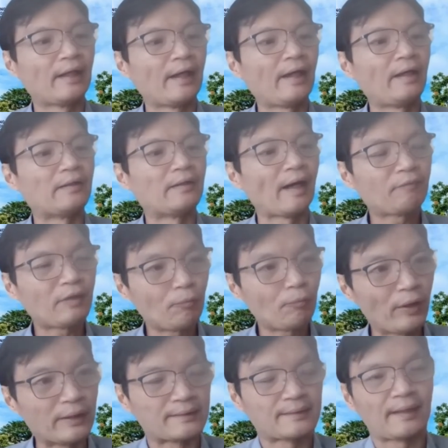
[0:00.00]
And
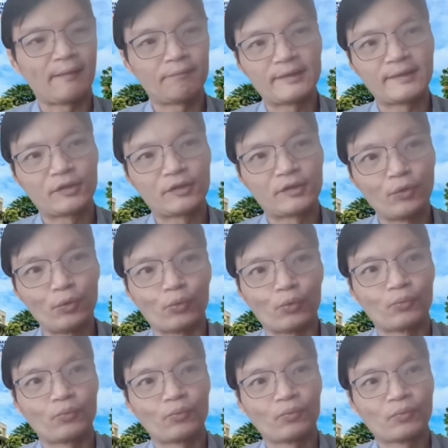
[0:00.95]
afterwards, after school,
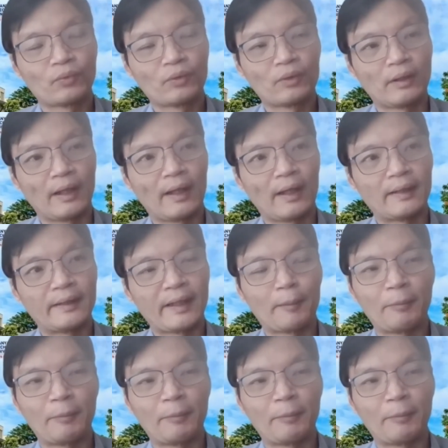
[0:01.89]
they